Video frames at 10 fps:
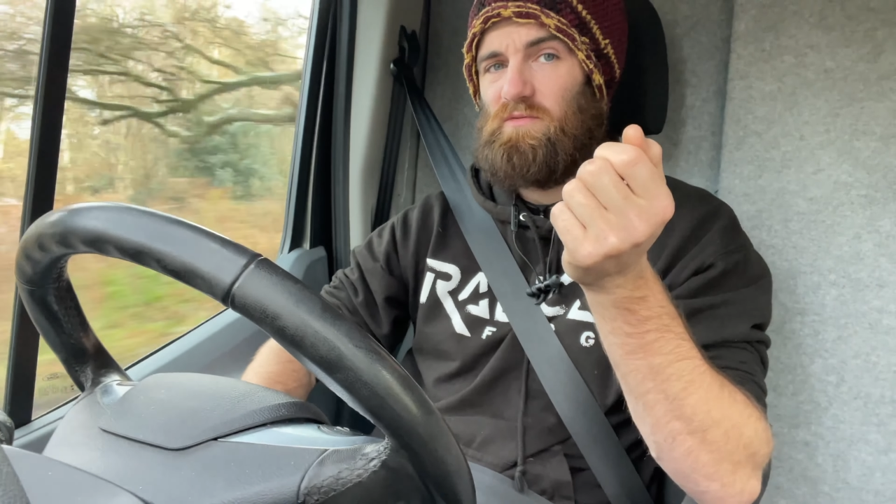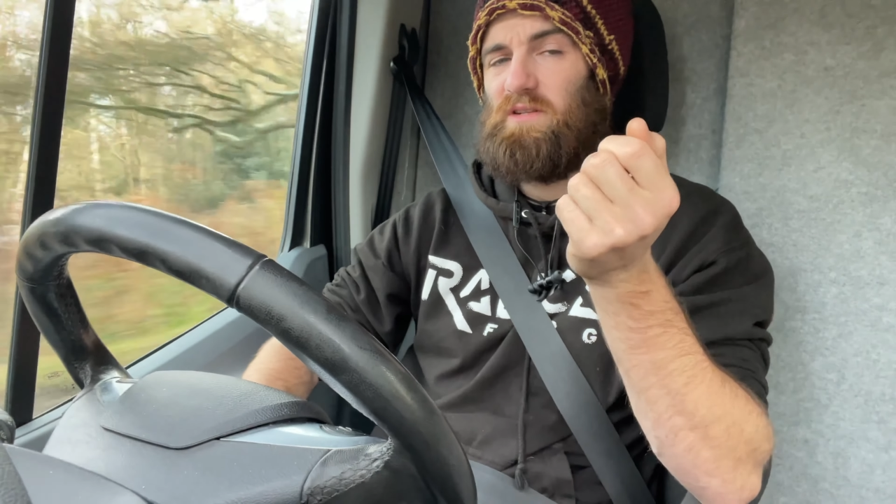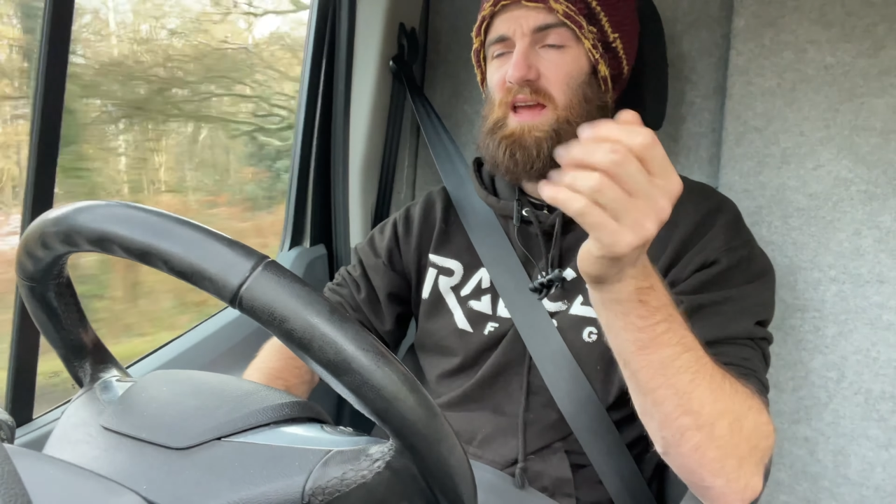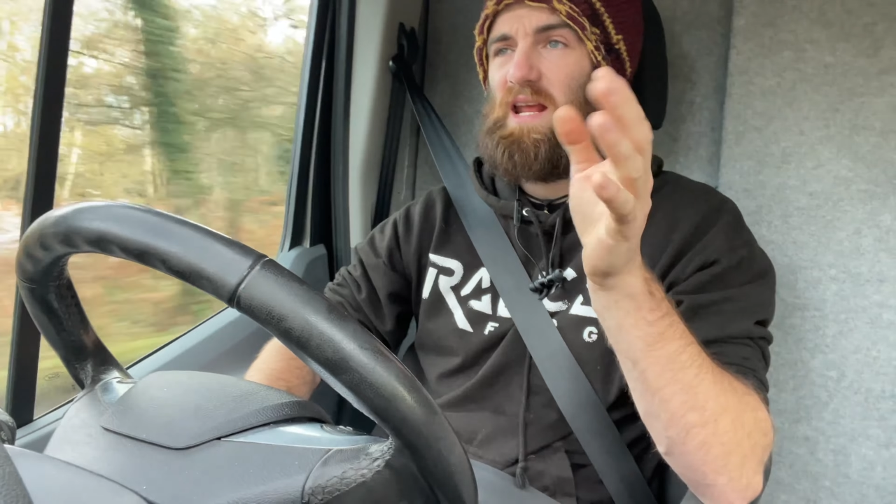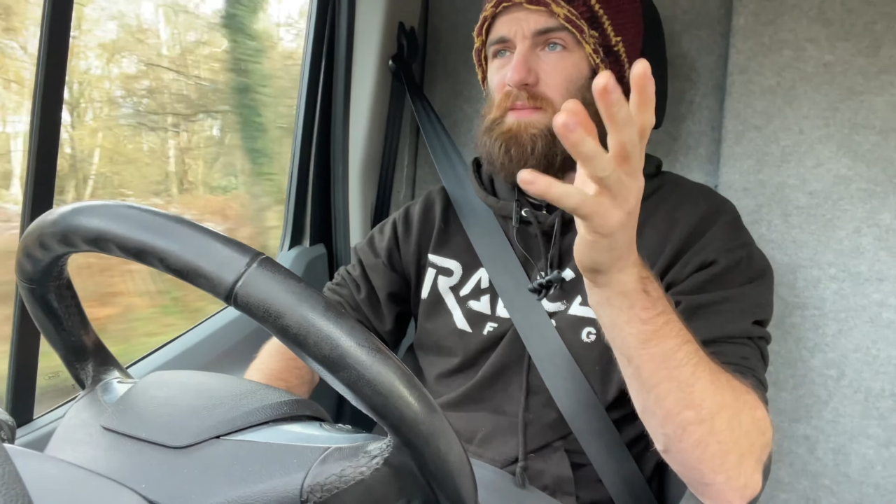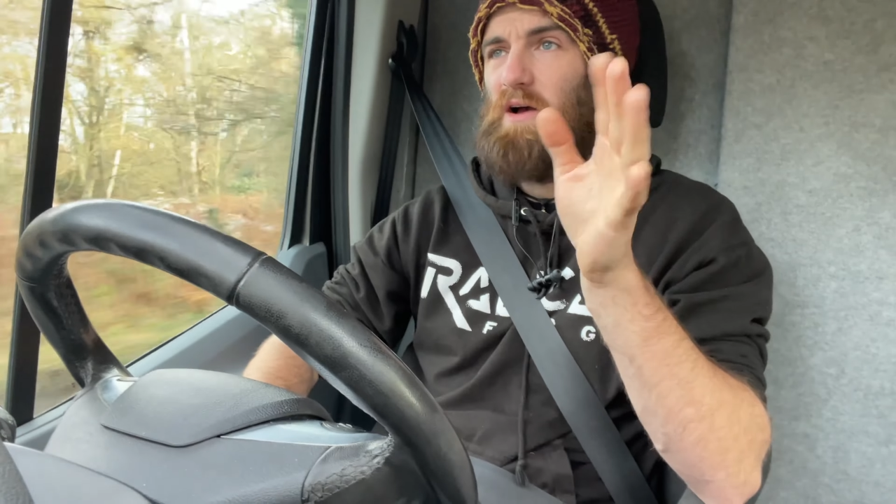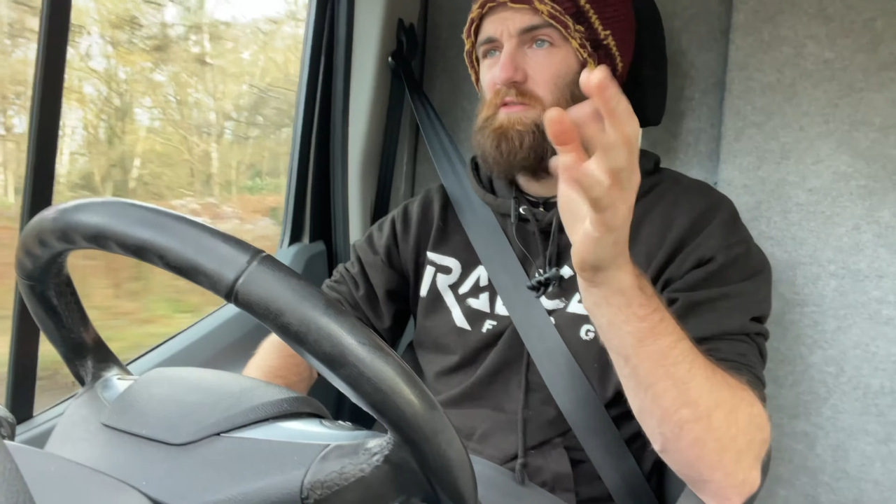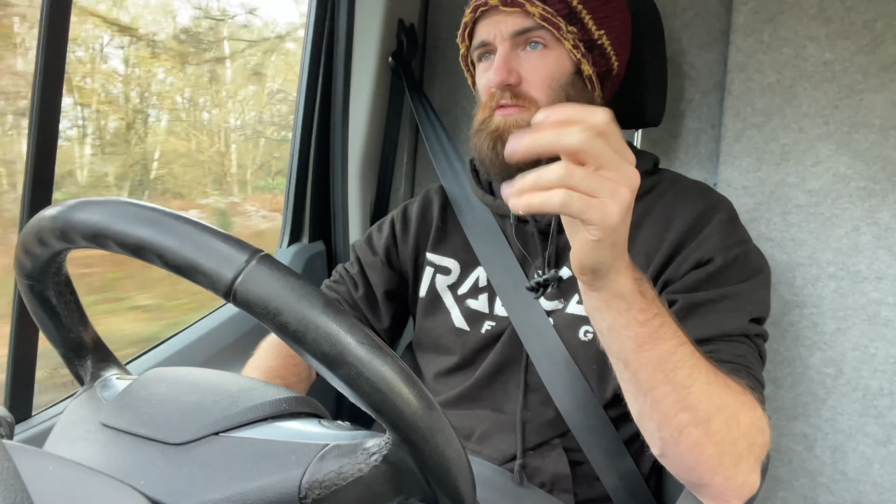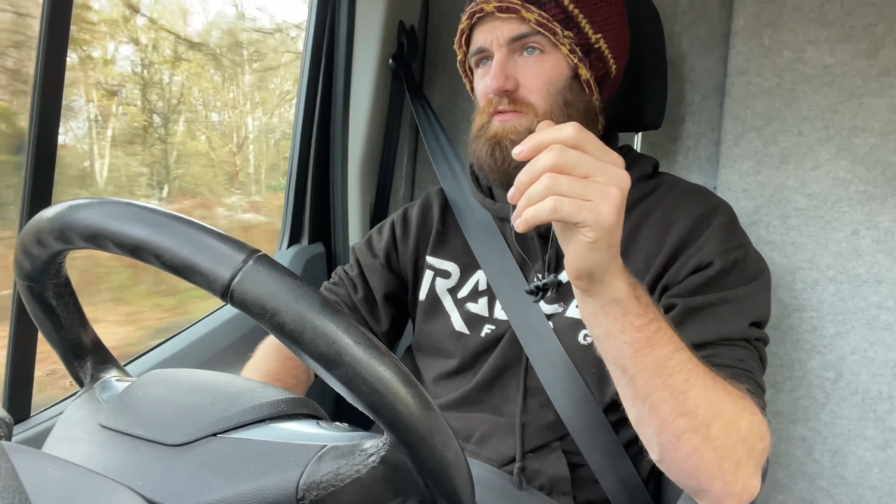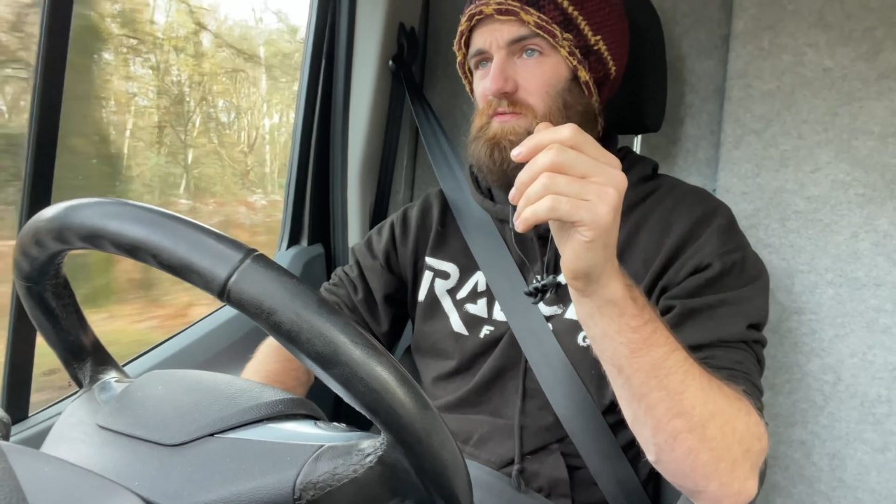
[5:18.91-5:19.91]
retain
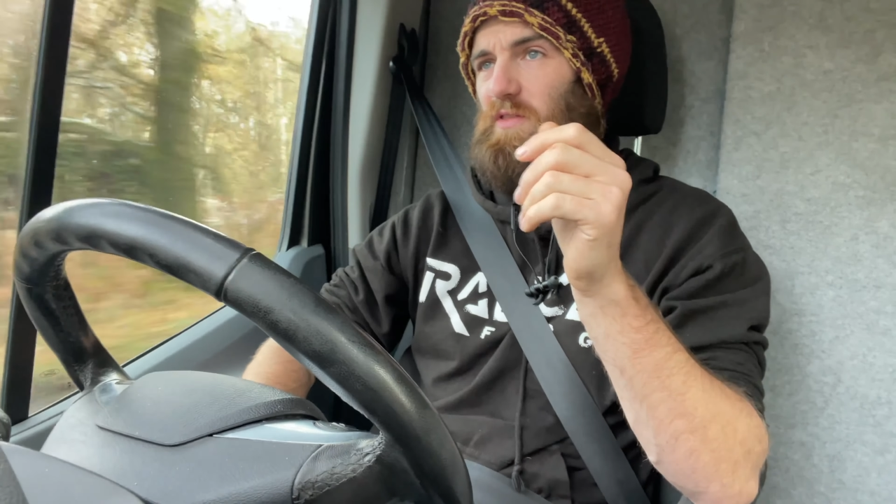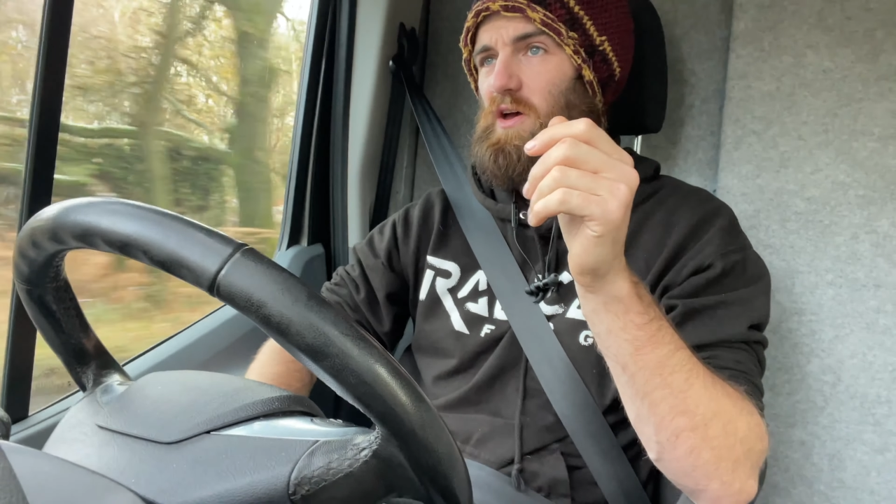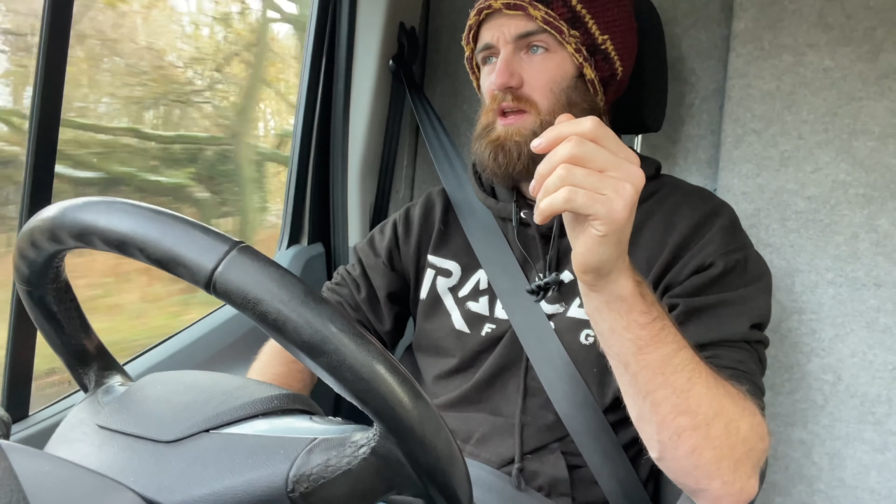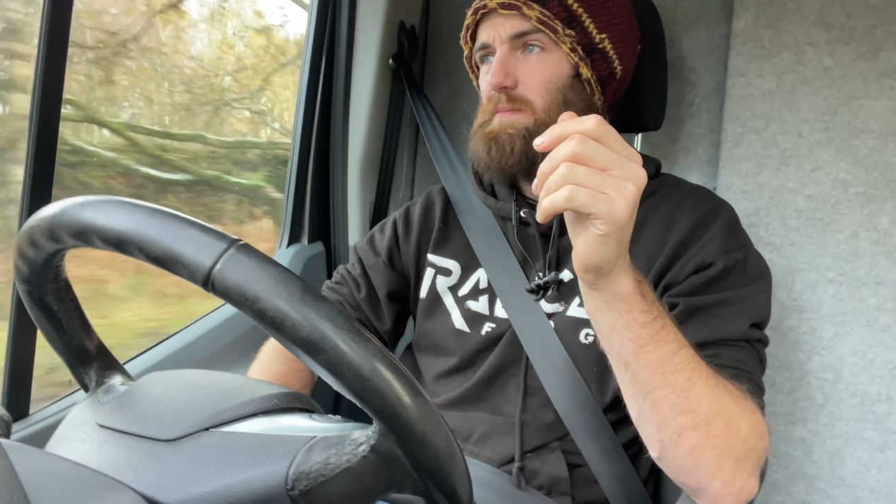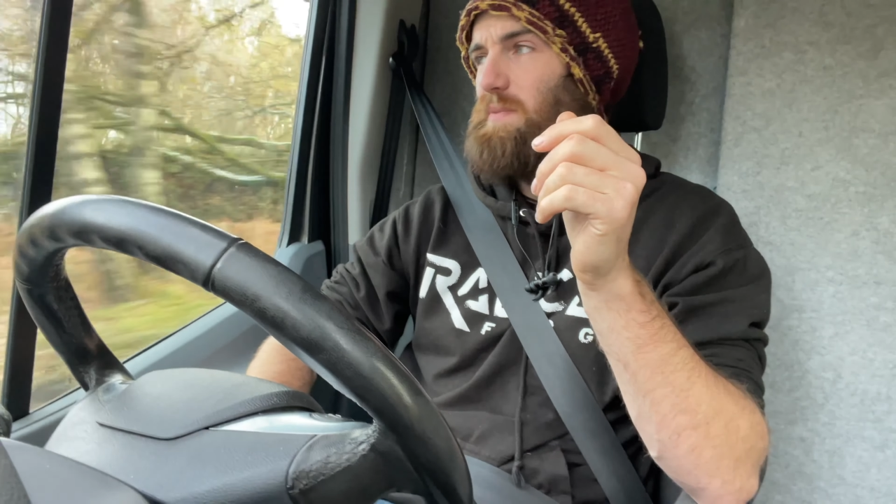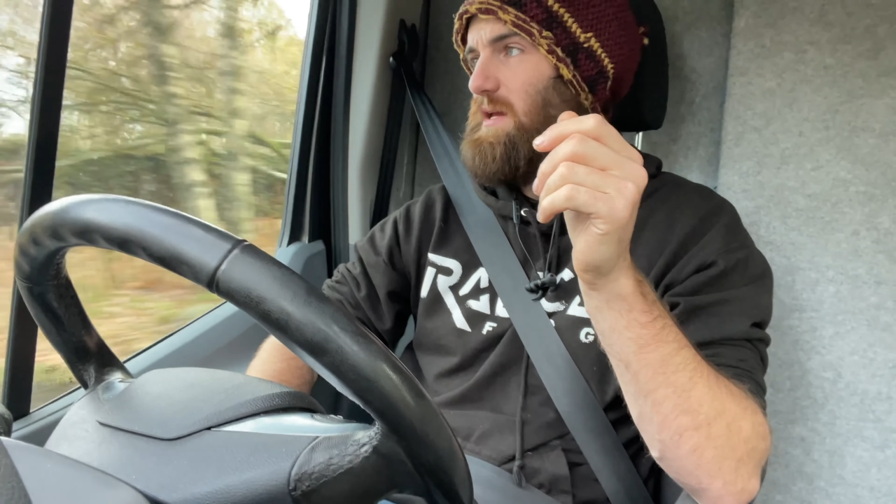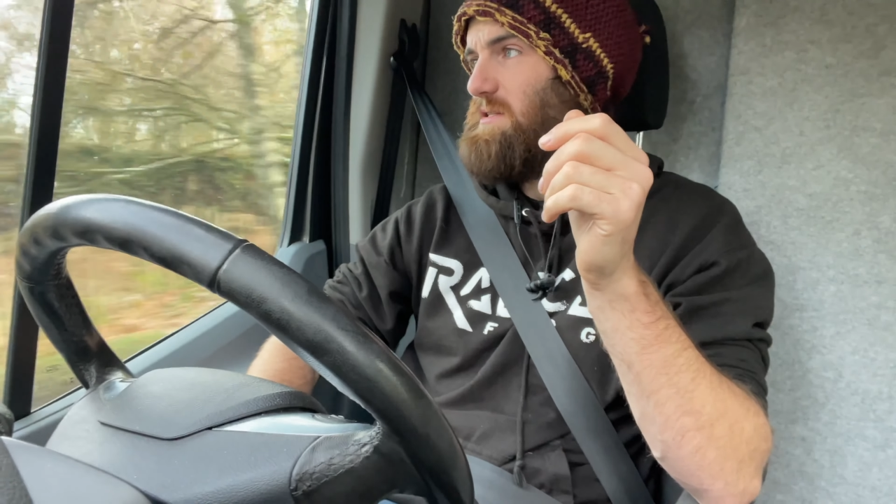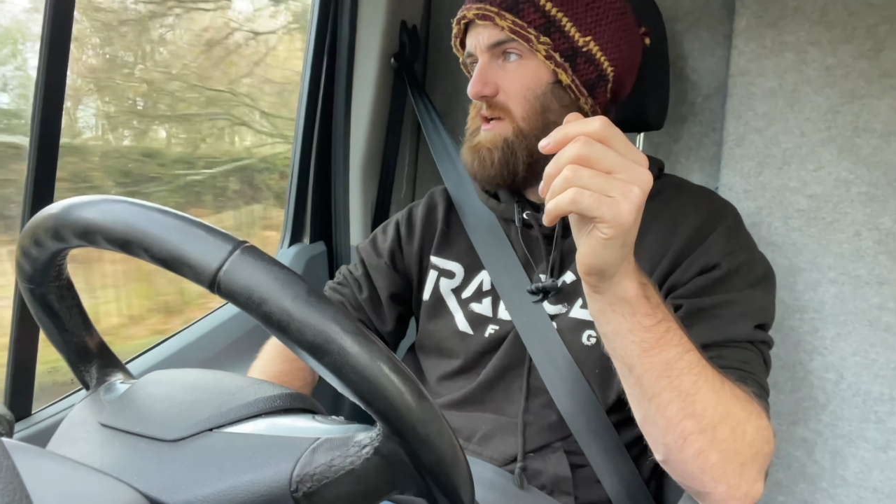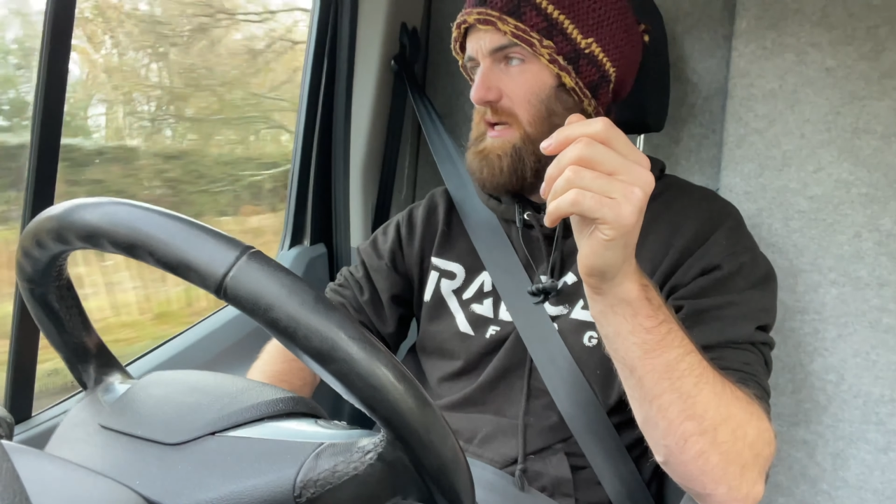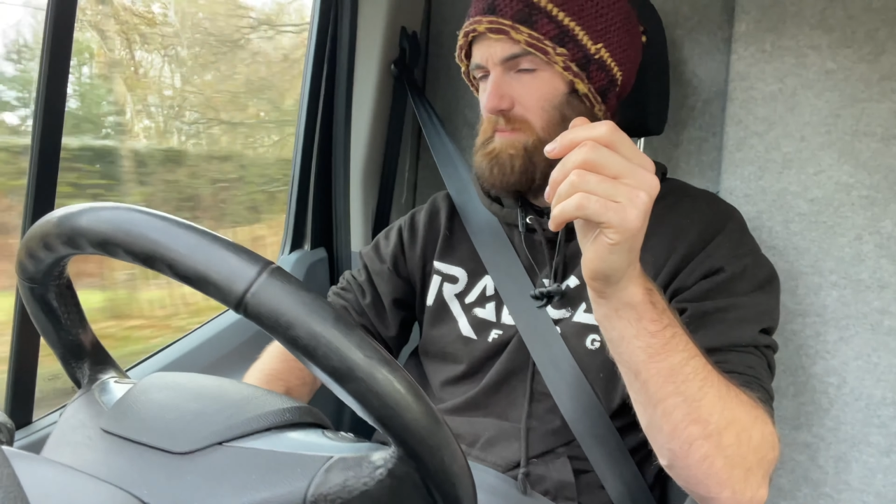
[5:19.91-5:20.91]
about 30
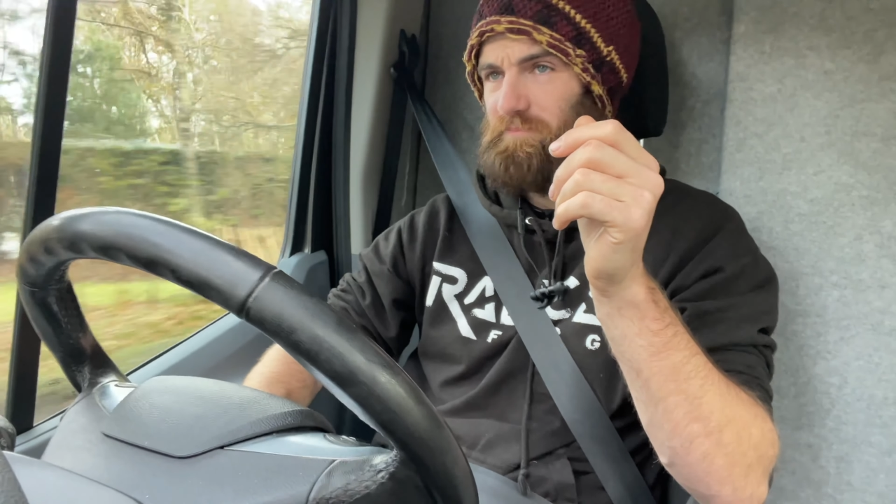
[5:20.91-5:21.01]
psi.